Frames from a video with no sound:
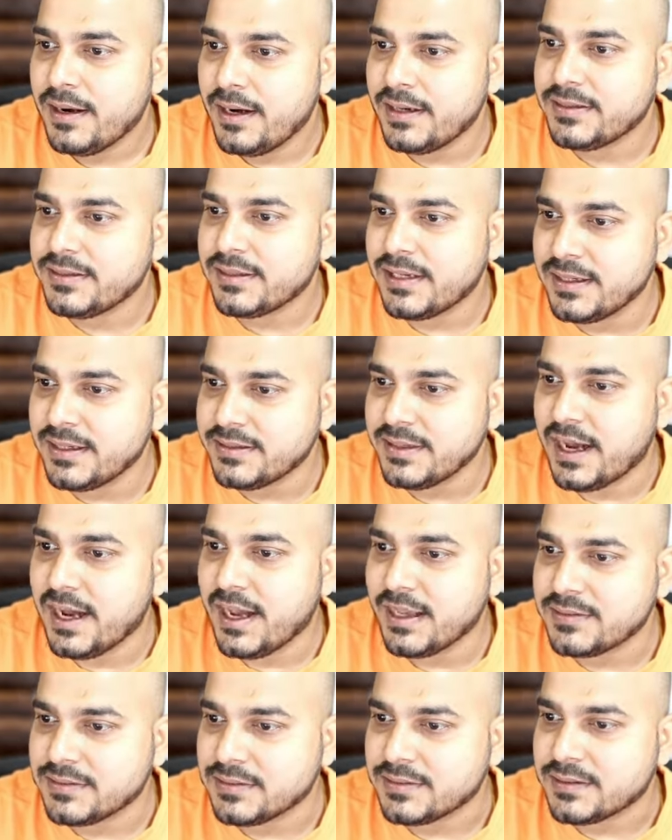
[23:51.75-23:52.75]
let's let's
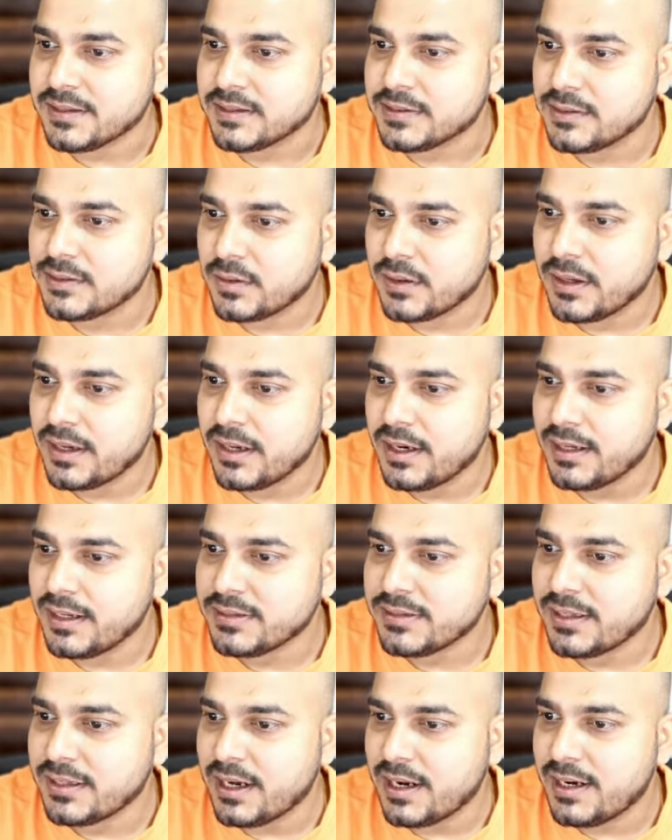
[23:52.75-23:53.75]
ask this okay
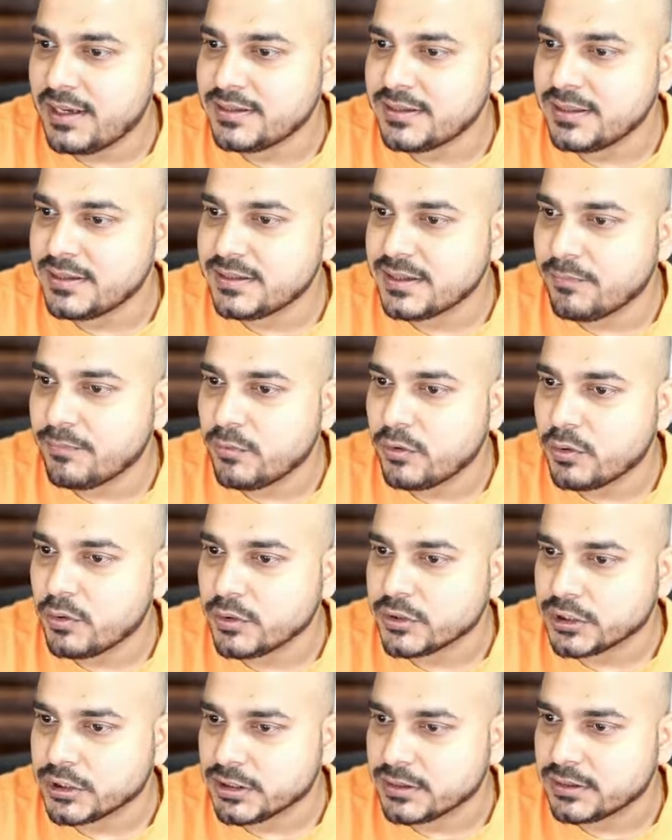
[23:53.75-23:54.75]
let's uh, let's see some more
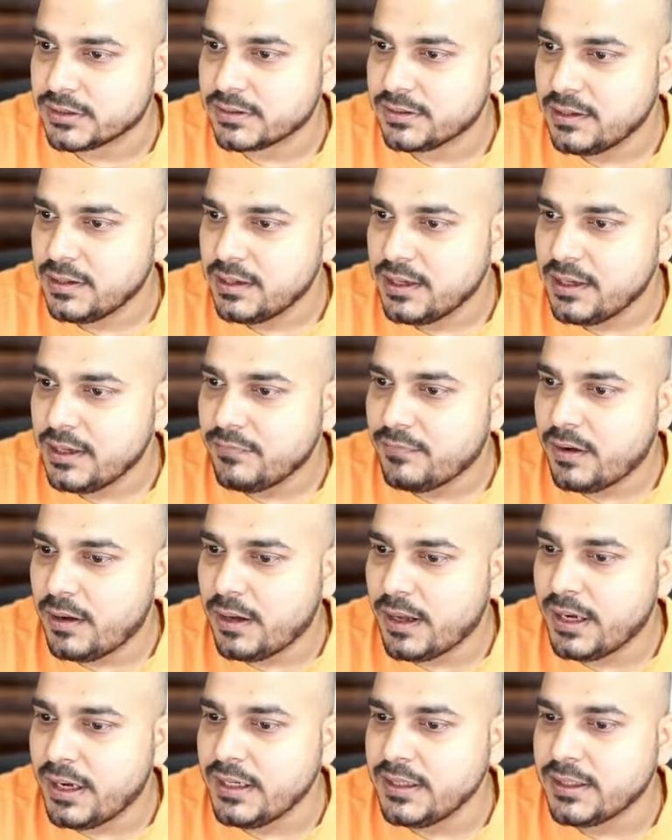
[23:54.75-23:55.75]
questions for
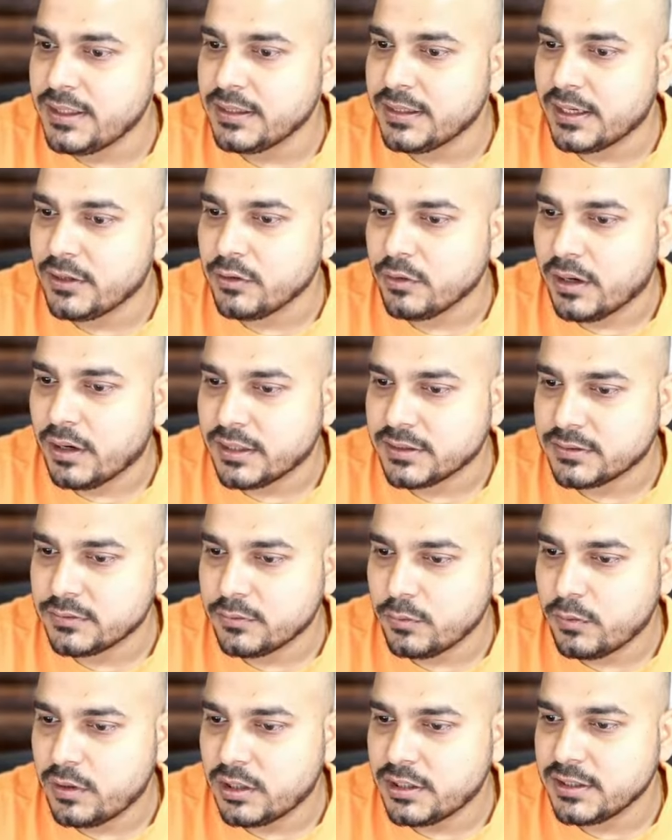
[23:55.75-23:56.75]
anything that you
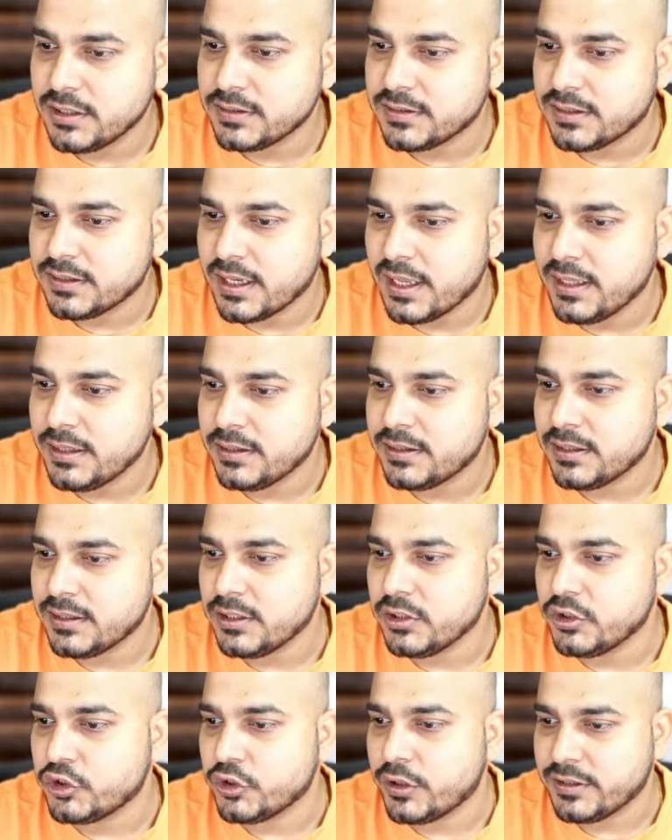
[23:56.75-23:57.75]
ask what is health
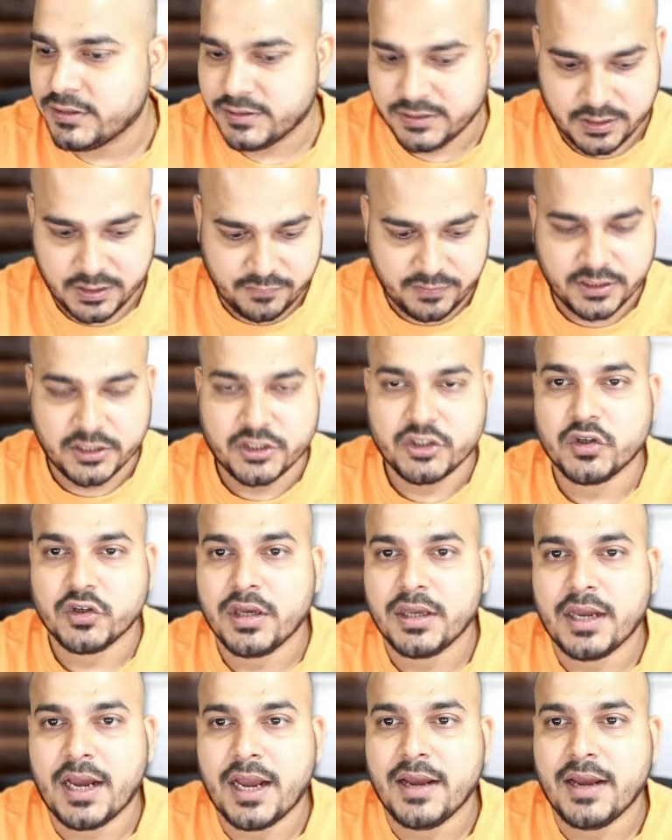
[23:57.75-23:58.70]
insurance coverage okay